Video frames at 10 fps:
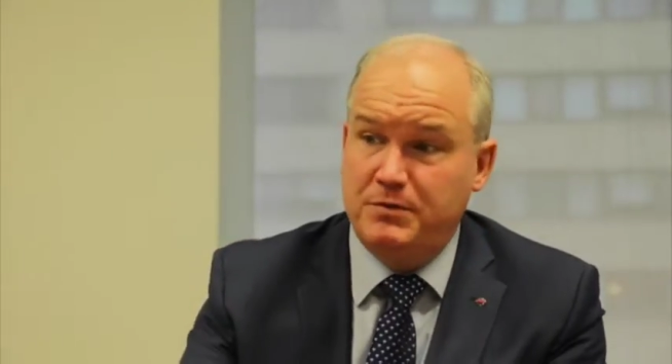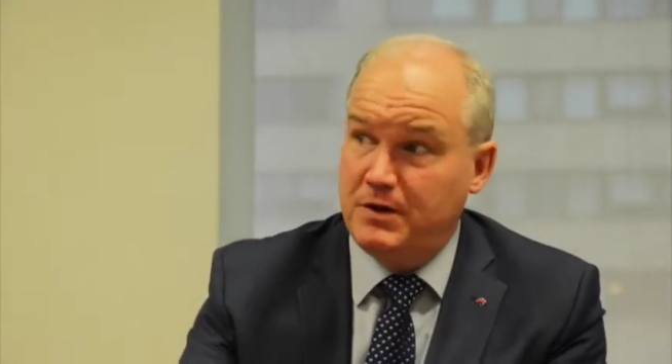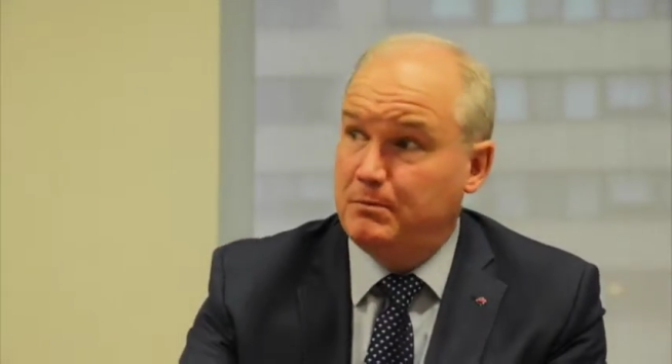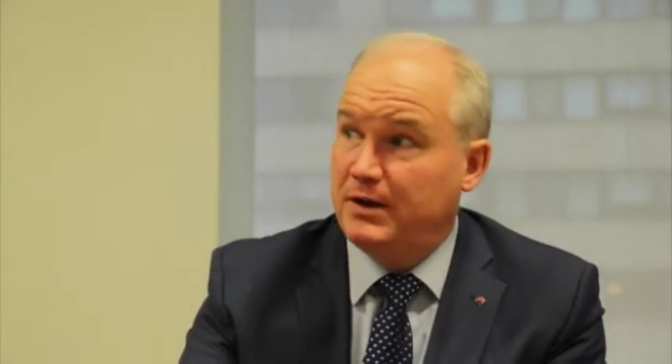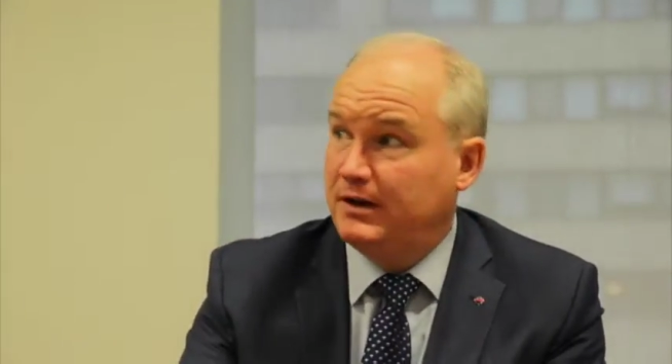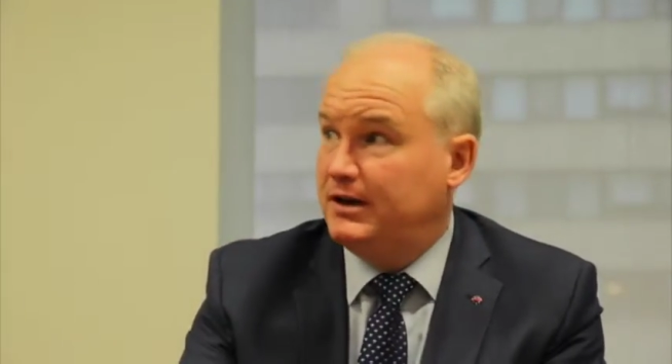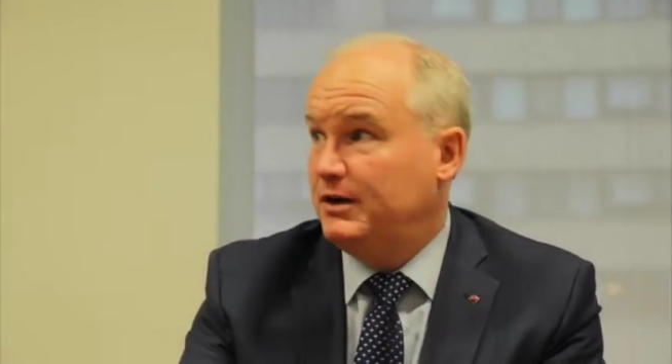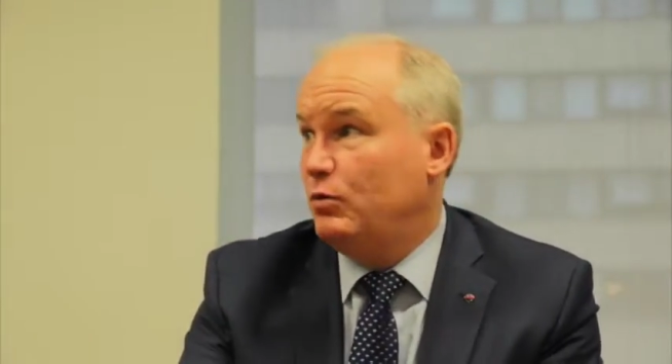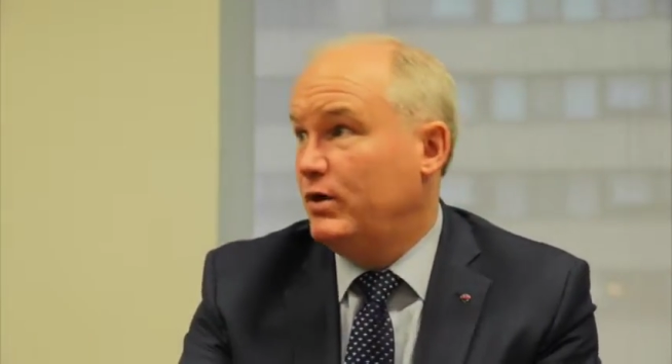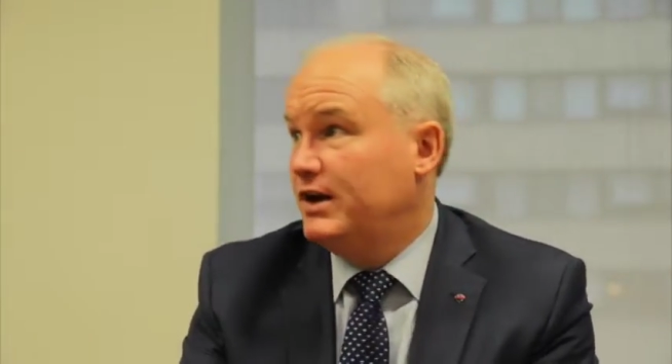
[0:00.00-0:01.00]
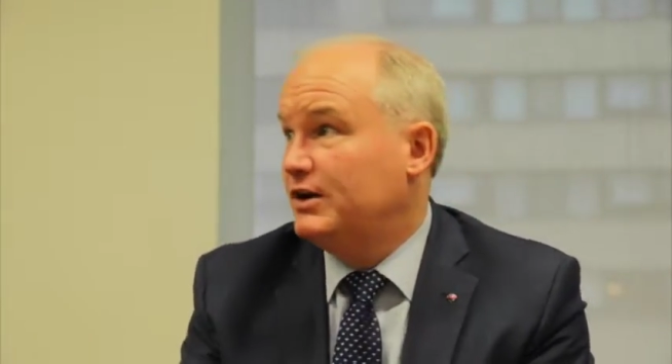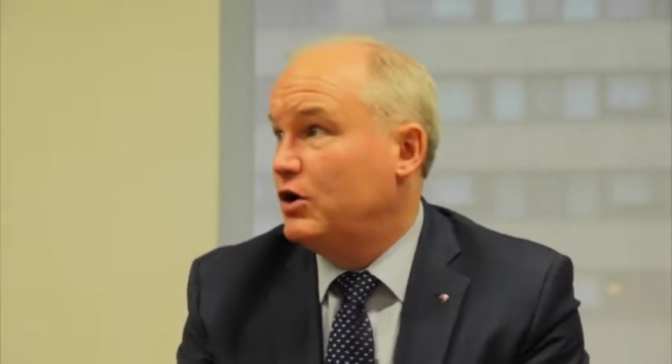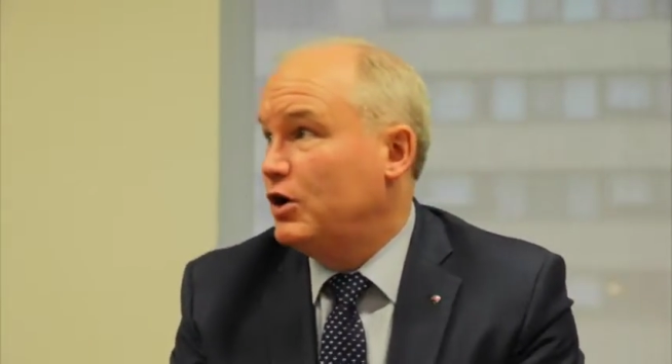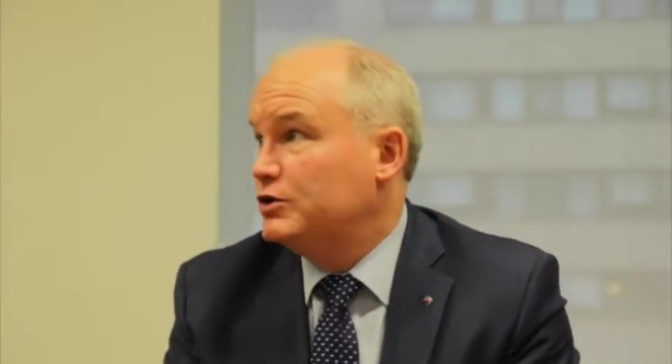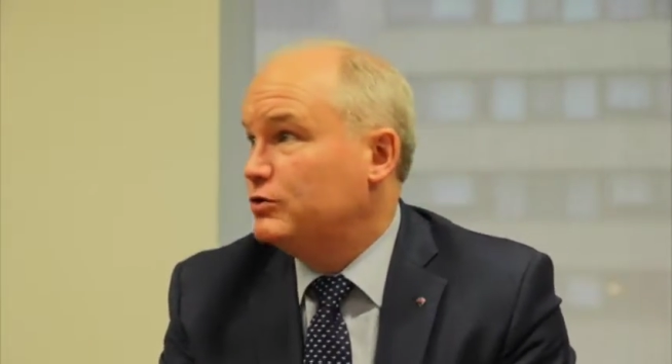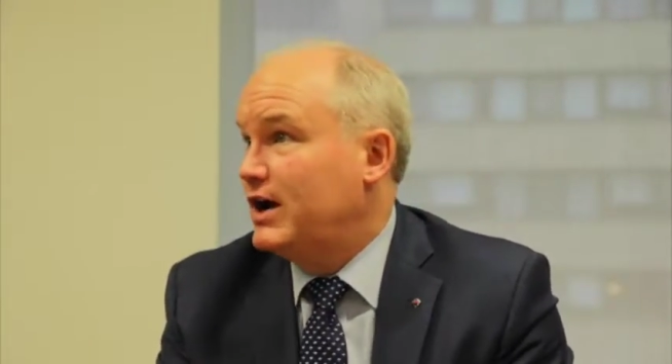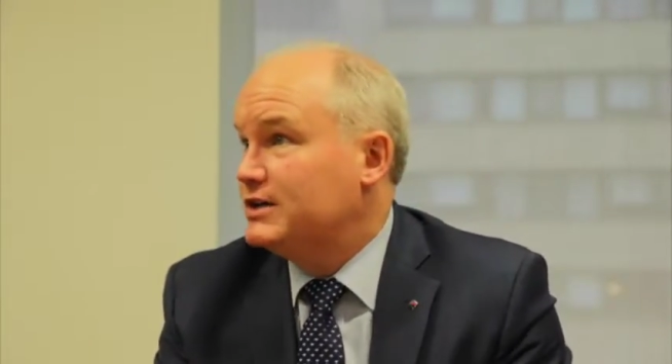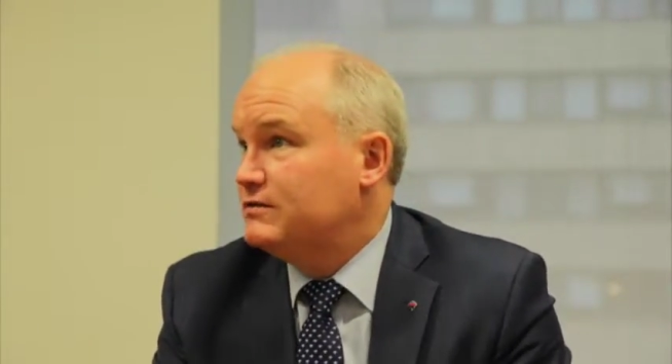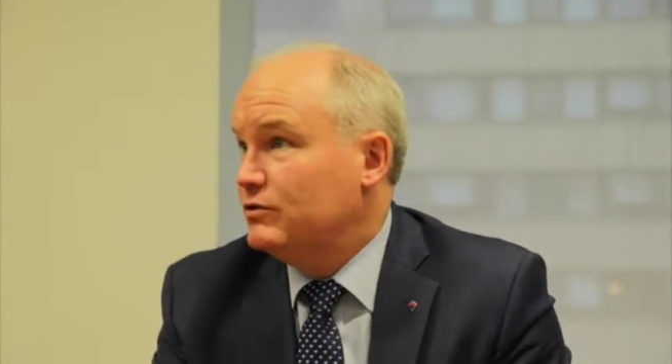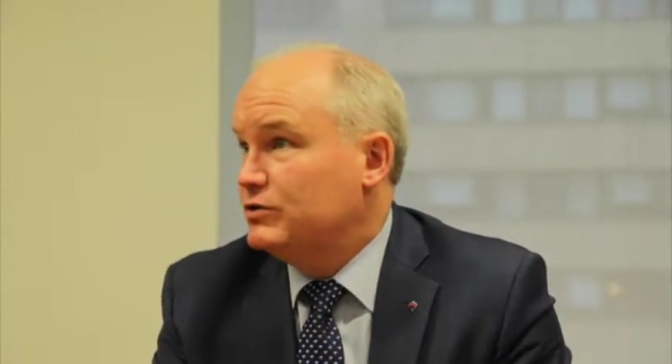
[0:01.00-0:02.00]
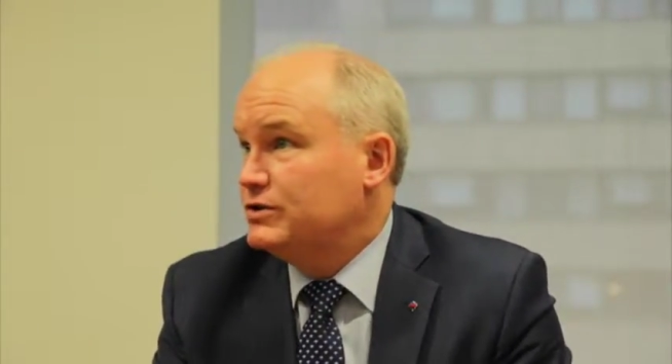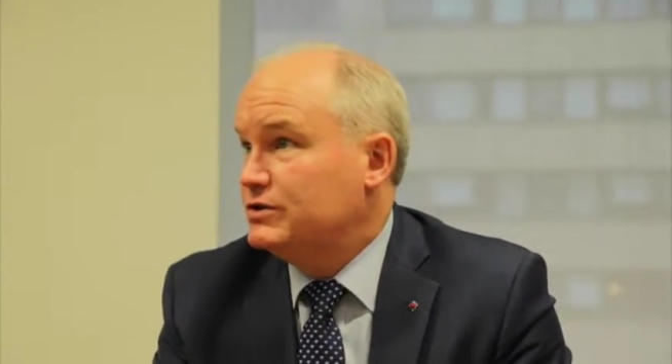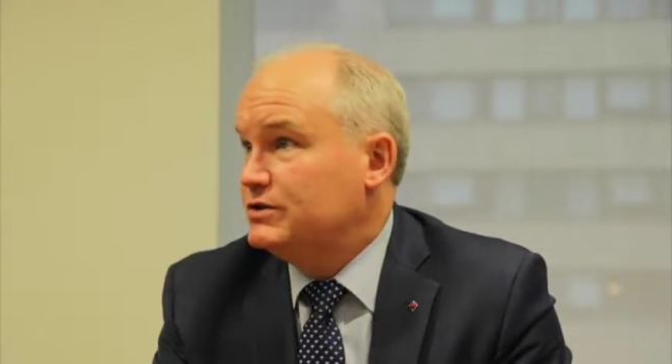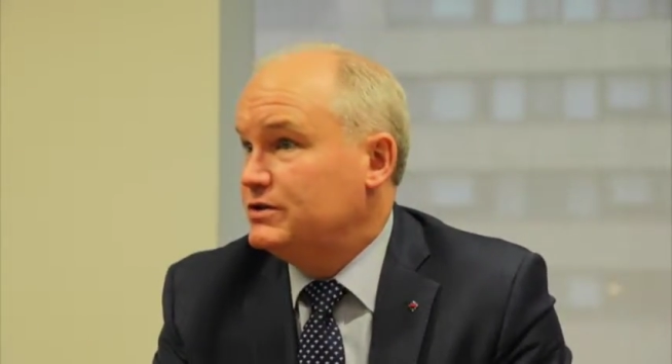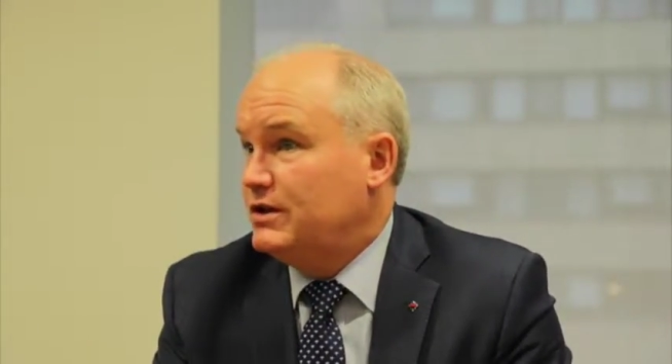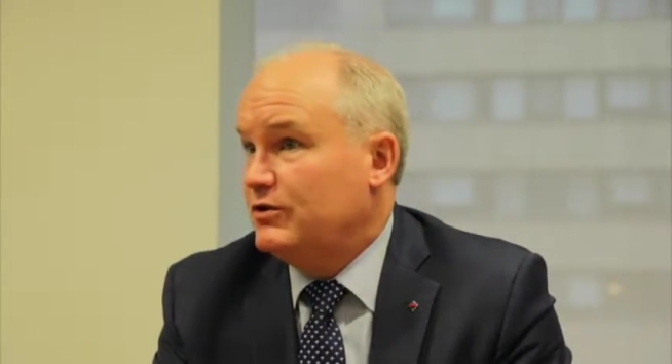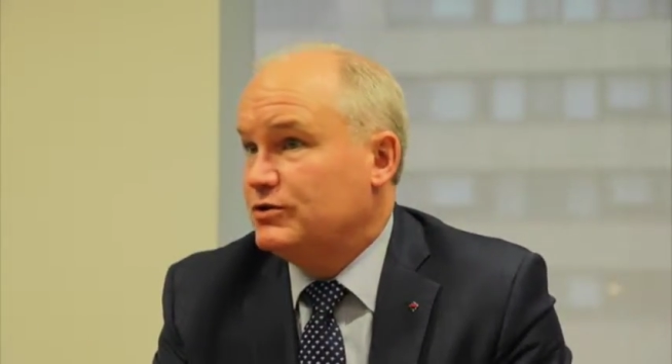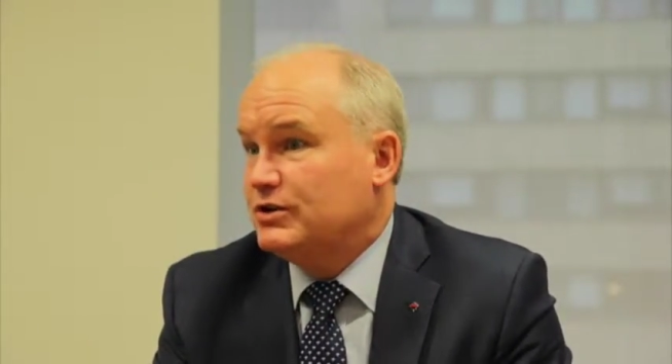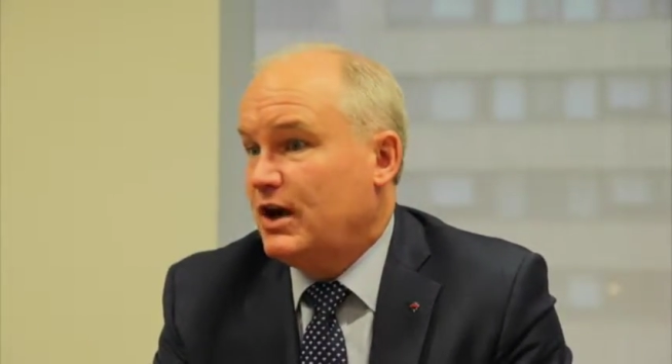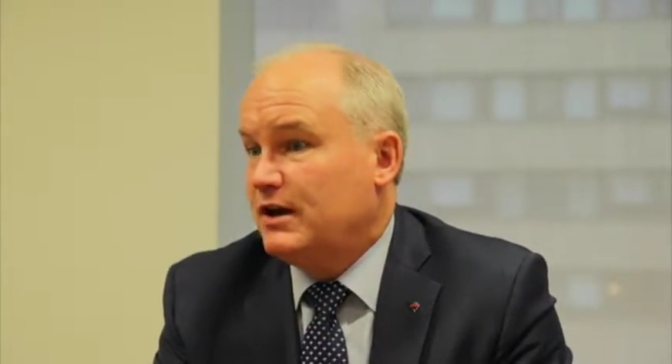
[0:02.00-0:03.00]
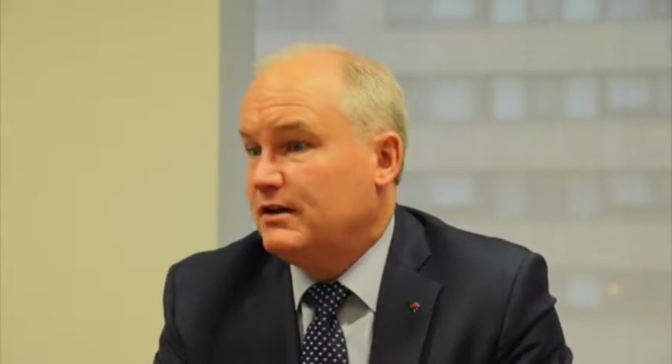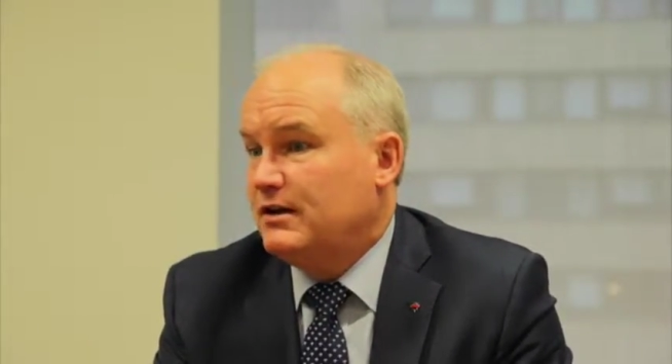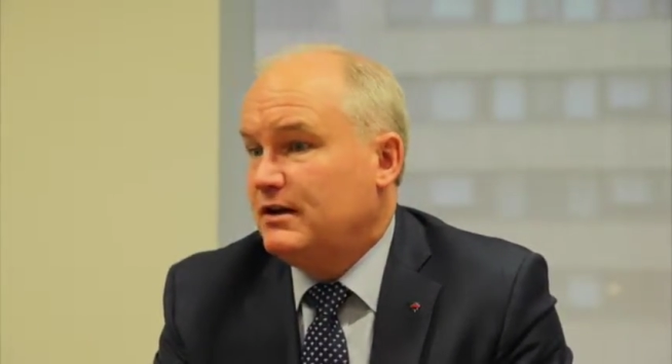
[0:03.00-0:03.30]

the ability to win in contrast versus the other side.